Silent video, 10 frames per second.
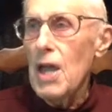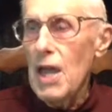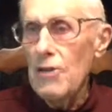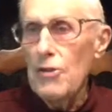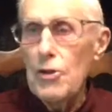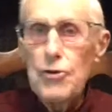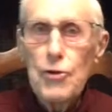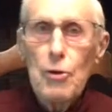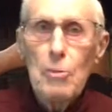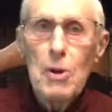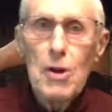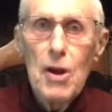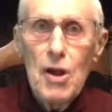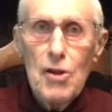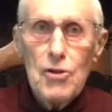and the German
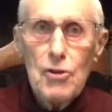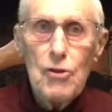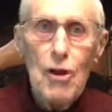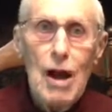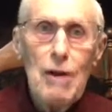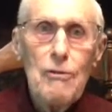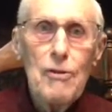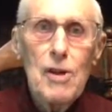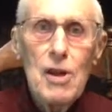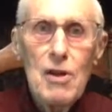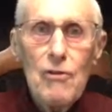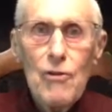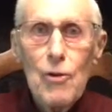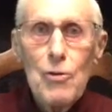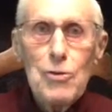took off
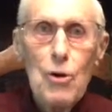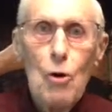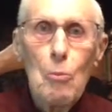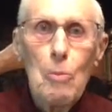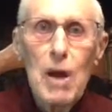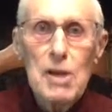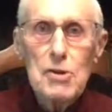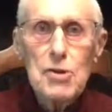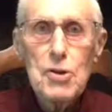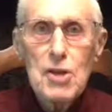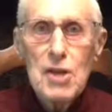for his home base.